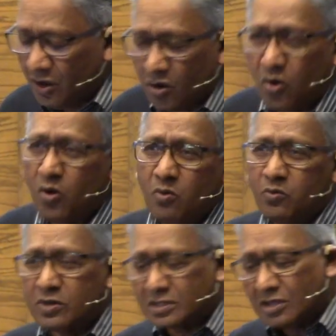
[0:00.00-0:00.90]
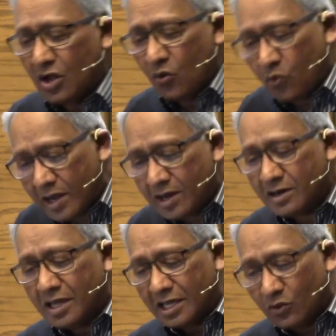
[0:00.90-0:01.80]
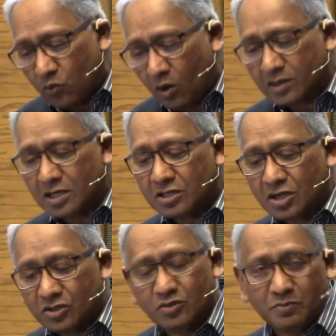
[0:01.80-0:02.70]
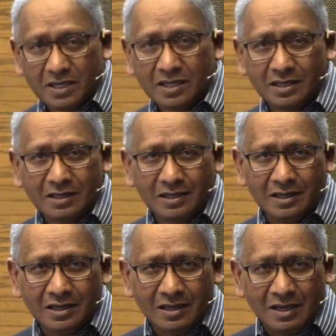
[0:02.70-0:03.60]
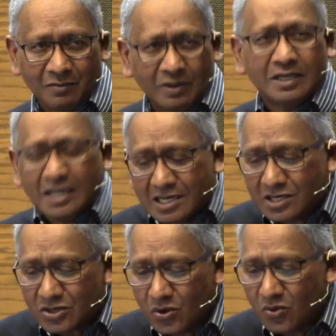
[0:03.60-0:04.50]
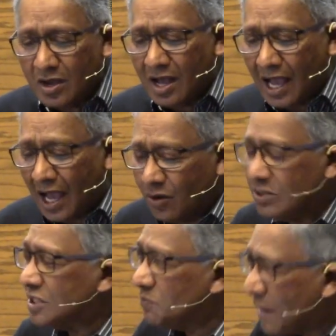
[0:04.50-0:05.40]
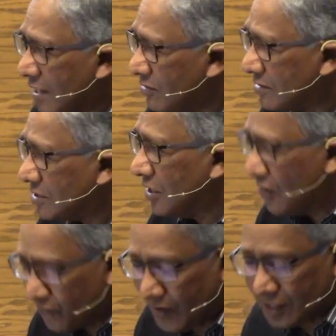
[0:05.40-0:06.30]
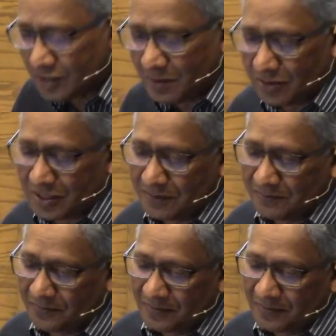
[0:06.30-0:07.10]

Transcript: Home was where he wanted to be, but he didn't know how his parents felt about him.